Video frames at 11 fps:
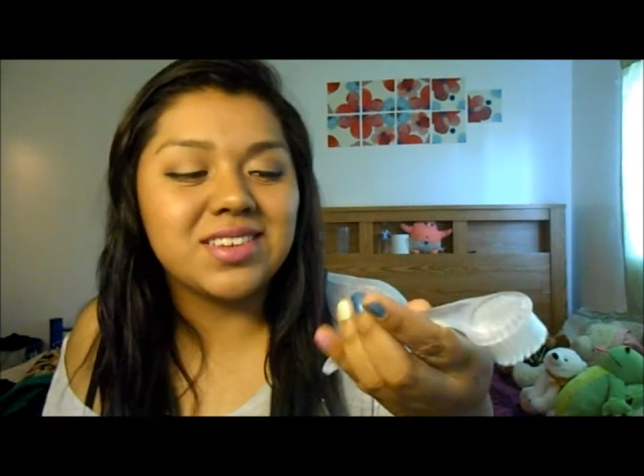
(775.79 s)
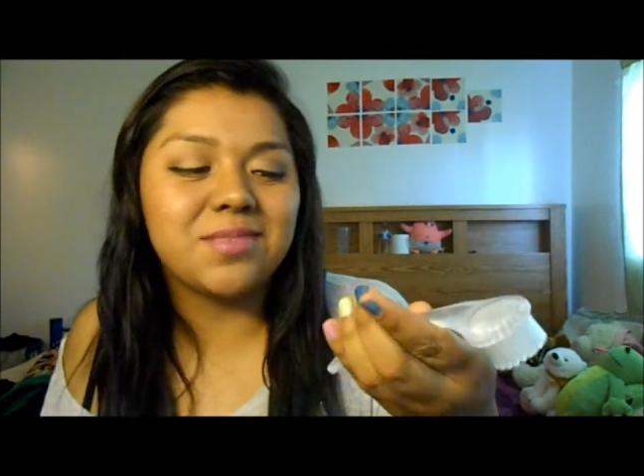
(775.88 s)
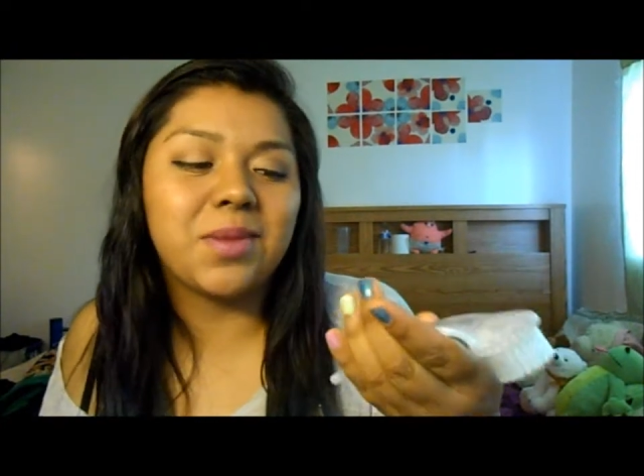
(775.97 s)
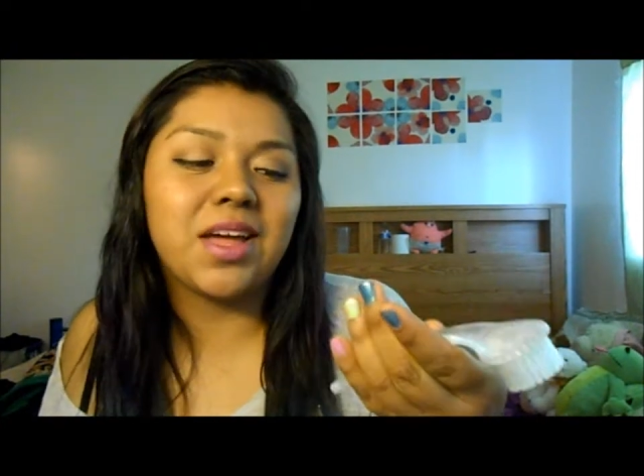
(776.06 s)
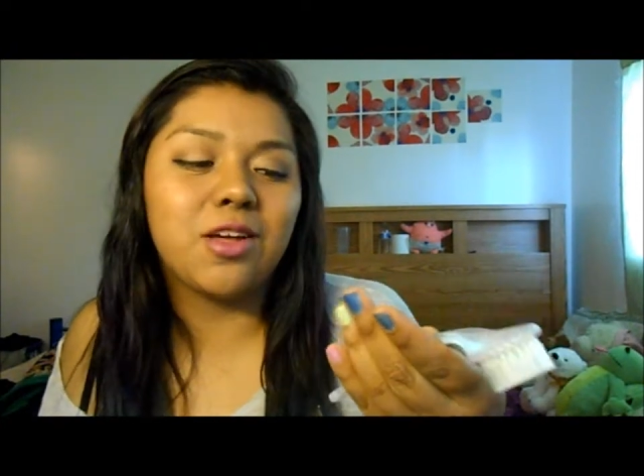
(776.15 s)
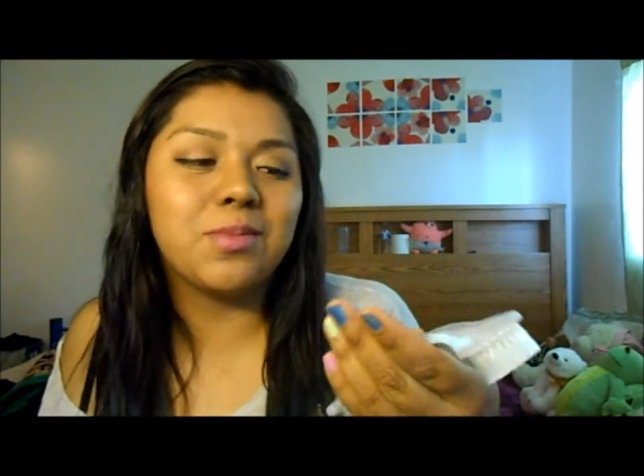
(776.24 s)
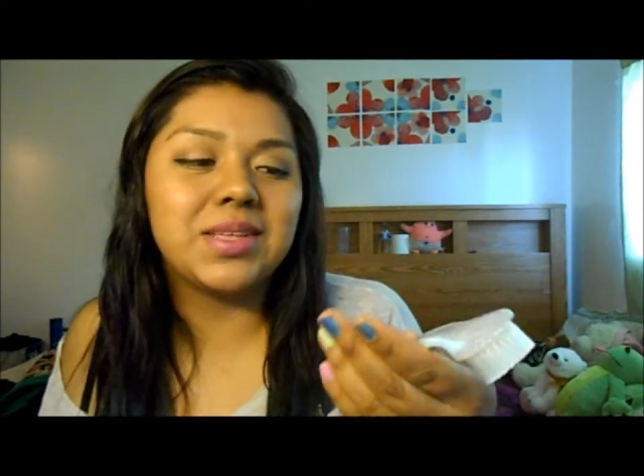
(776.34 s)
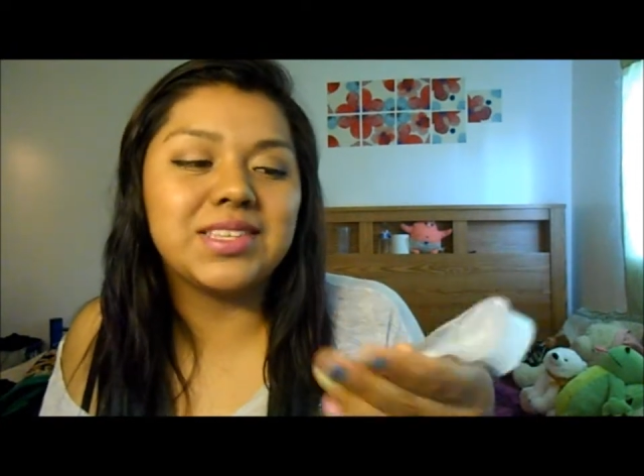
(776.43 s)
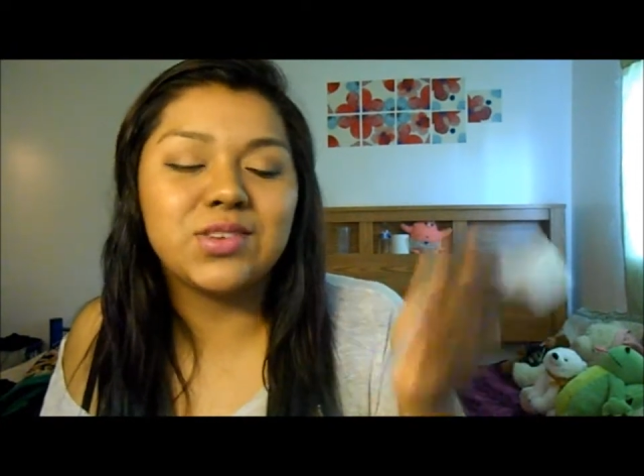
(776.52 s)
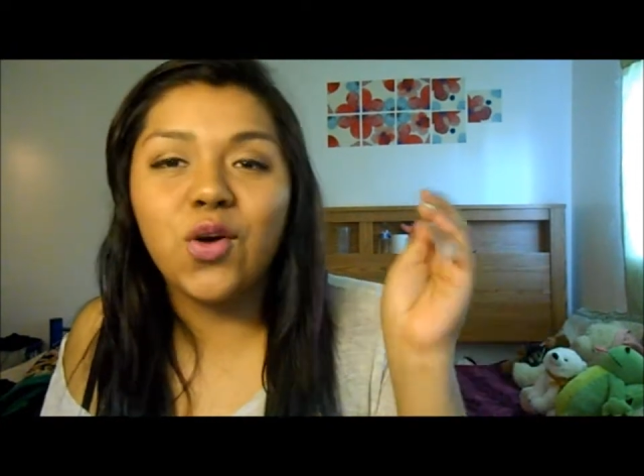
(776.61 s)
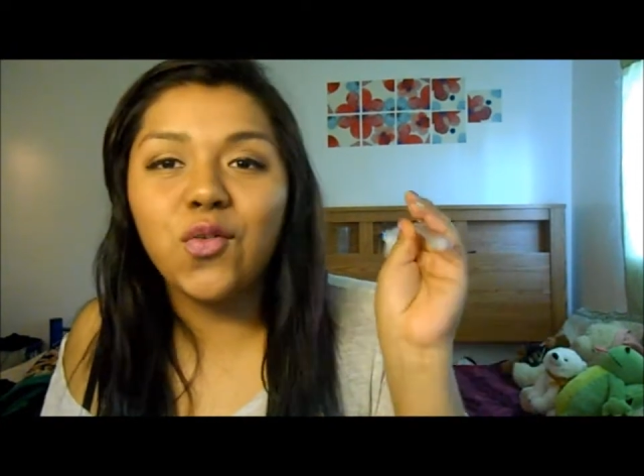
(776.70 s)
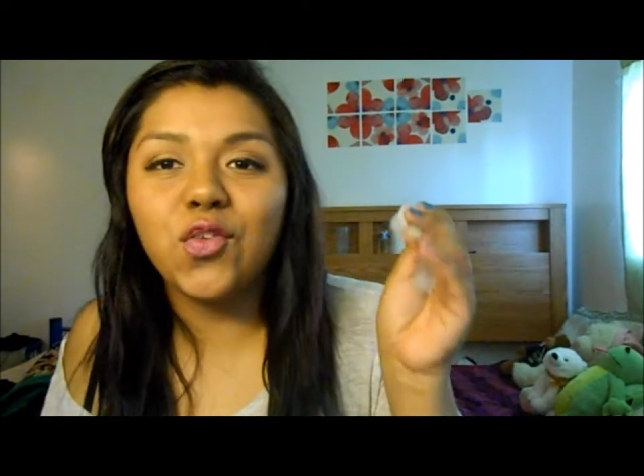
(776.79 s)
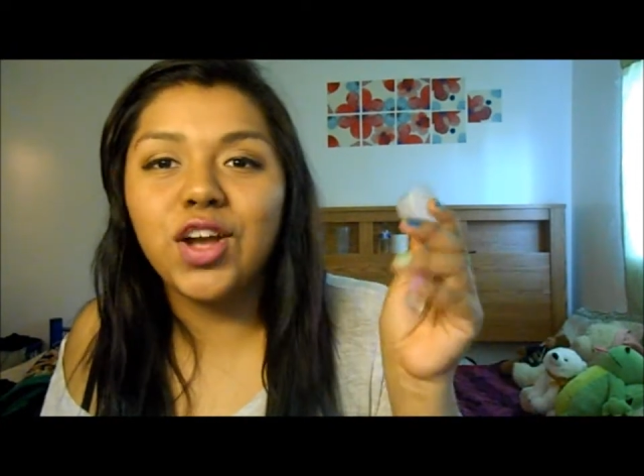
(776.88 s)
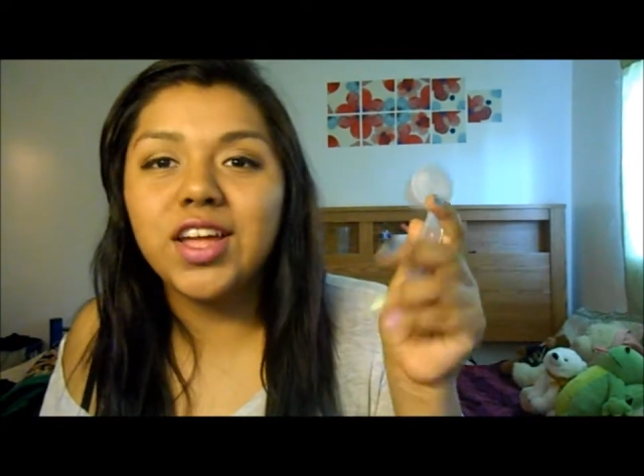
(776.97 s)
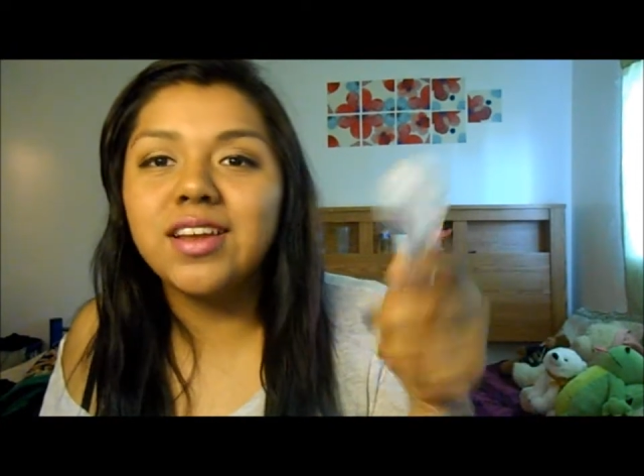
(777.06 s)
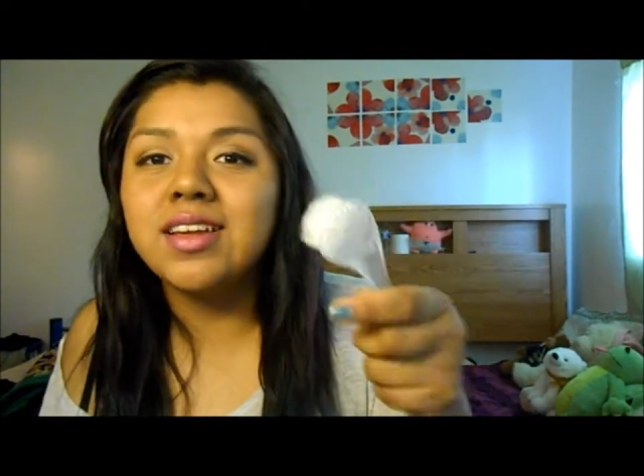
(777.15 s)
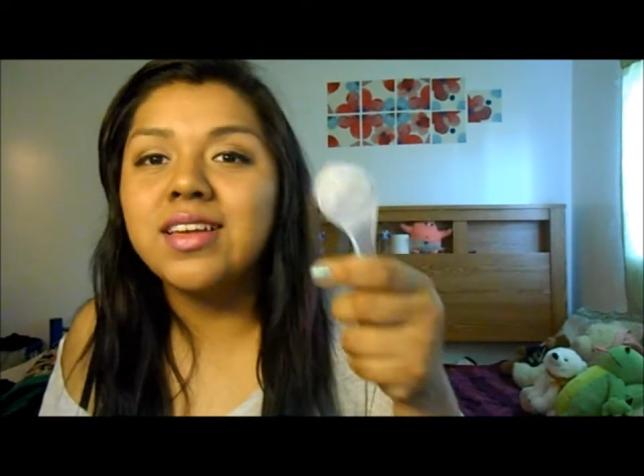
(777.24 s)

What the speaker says: then by all means go for it.